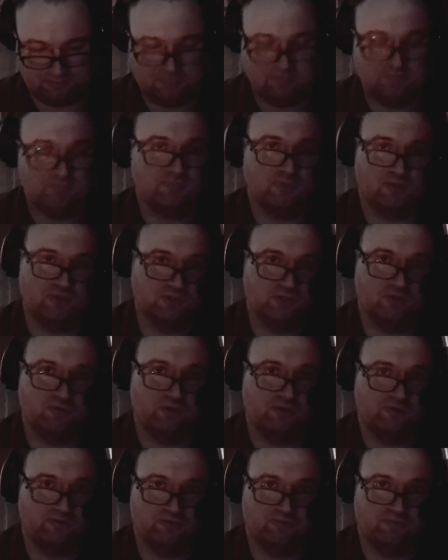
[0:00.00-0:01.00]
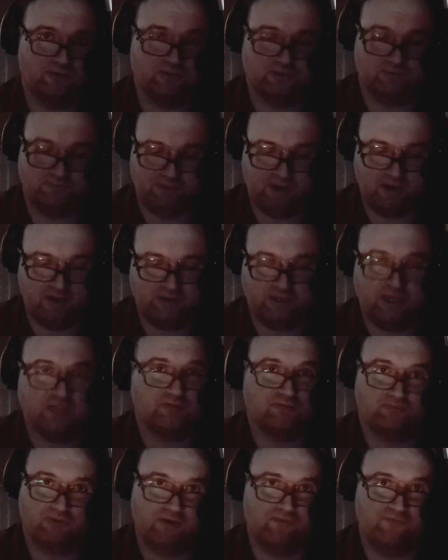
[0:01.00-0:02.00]
There's no ifs or buts about it. That's a
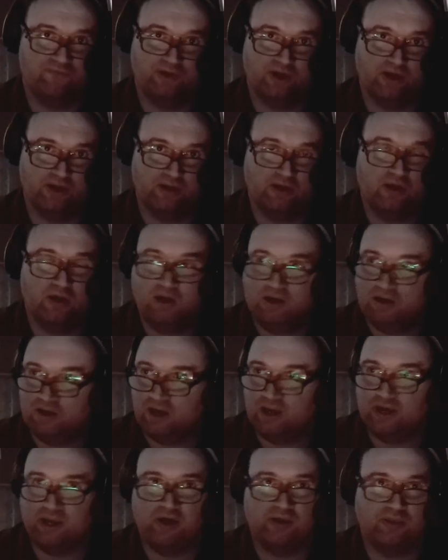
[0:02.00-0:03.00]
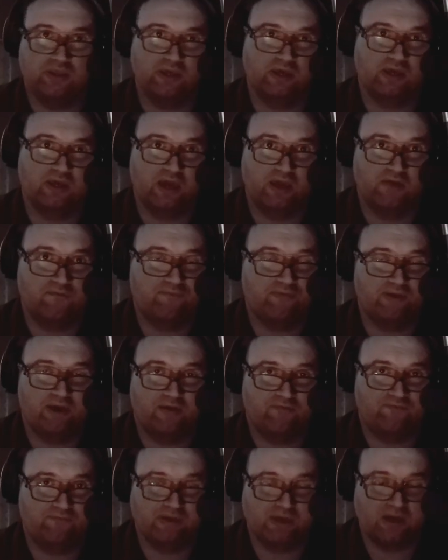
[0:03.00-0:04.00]
red flag. And now the
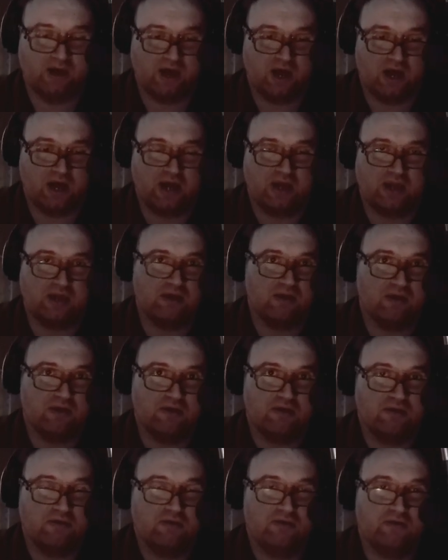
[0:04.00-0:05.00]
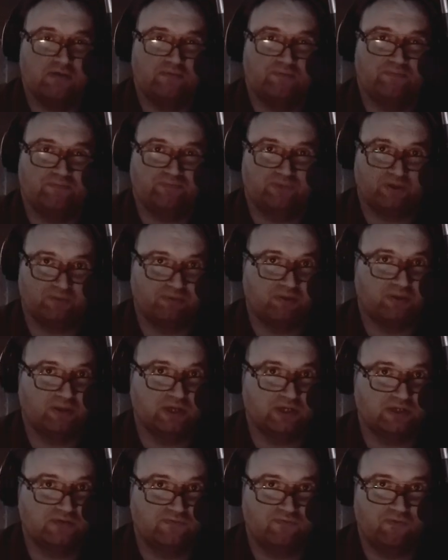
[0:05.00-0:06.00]
FBI, the
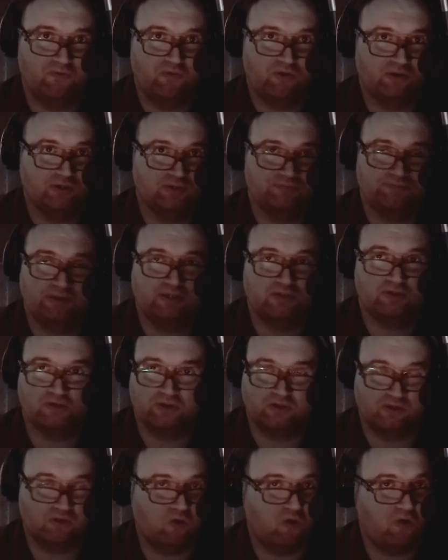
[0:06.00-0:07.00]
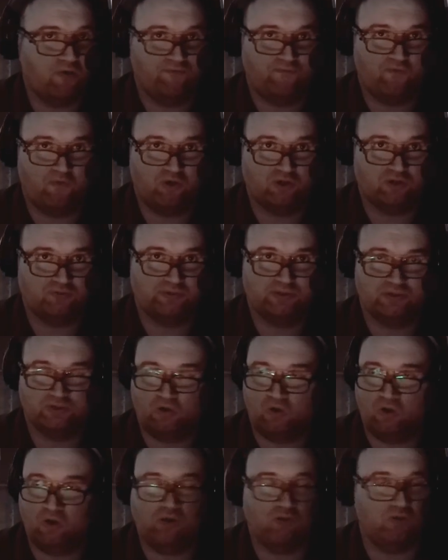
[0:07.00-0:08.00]
police force, basically the law enforcement,
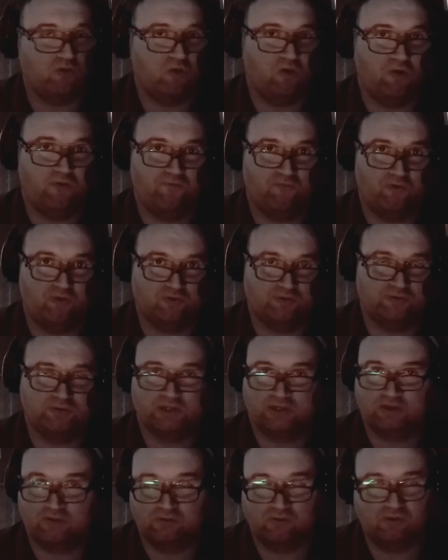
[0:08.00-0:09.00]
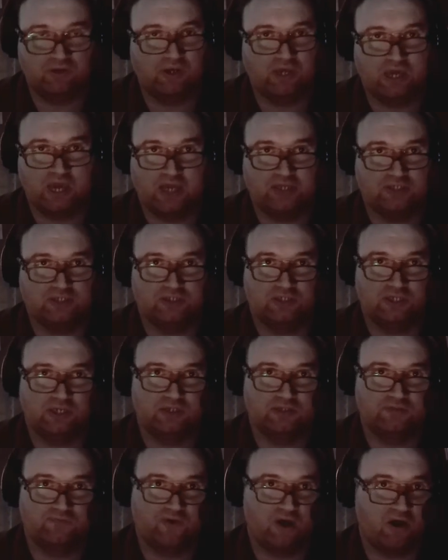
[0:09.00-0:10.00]
all the law enforcement, including the agencies,
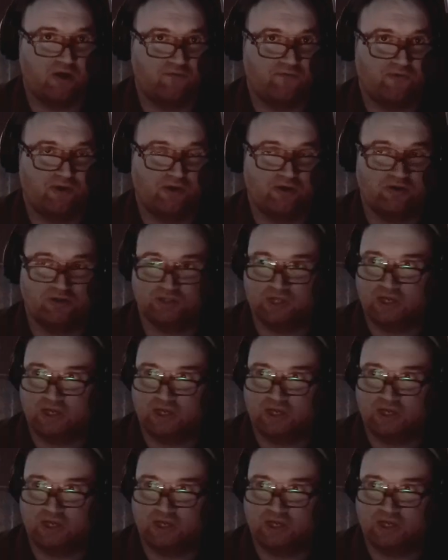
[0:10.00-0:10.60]
firefighters,